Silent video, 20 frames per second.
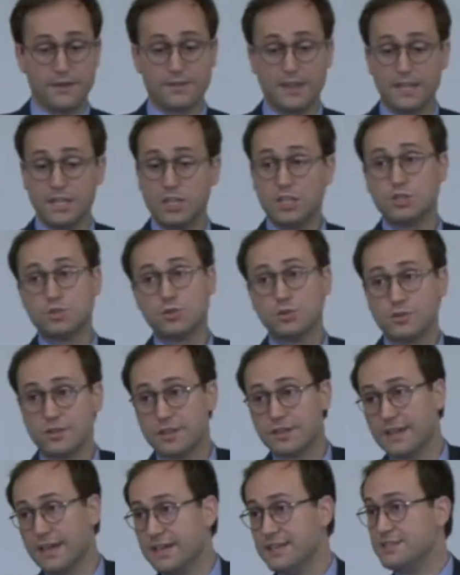Then he took
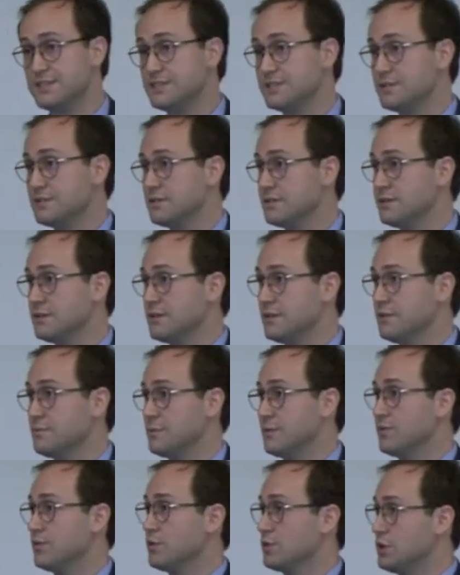the case
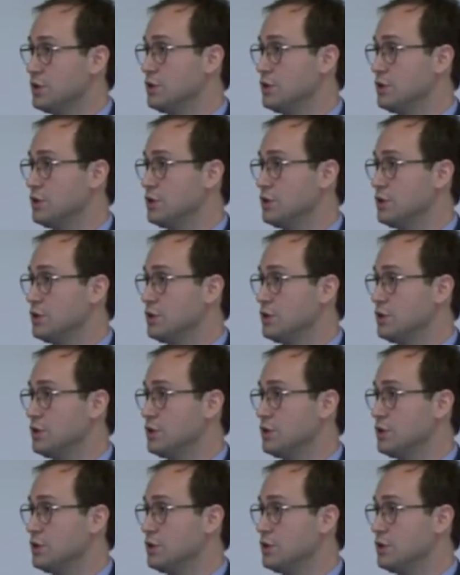before